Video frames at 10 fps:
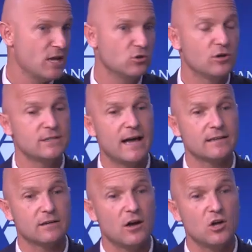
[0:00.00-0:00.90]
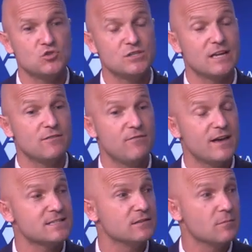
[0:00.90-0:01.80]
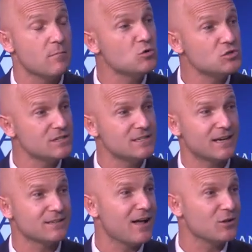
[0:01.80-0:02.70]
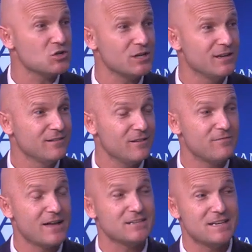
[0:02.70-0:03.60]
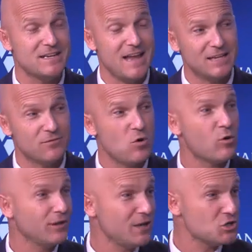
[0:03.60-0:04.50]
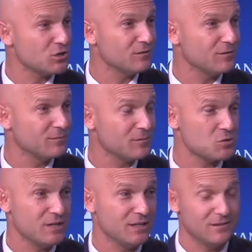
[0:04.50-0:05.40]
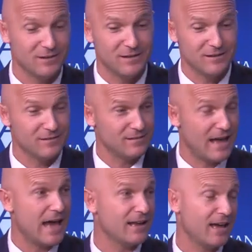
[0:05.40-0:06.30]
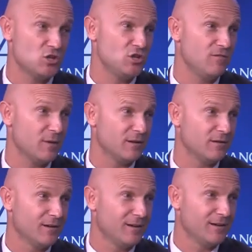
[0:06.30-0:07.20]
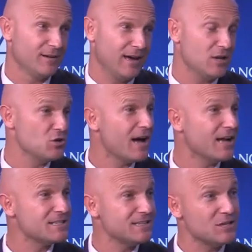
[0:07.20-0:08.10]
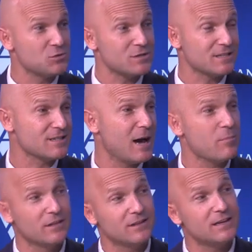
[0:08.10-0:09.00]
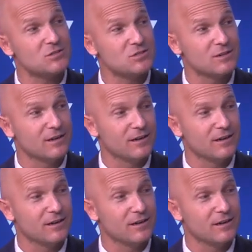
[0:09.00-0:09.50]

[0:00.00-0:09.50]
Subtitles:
they looked at the countries that invested the most in technology, they found a negative correlation between that and achievement. And the United States was at the top of the list.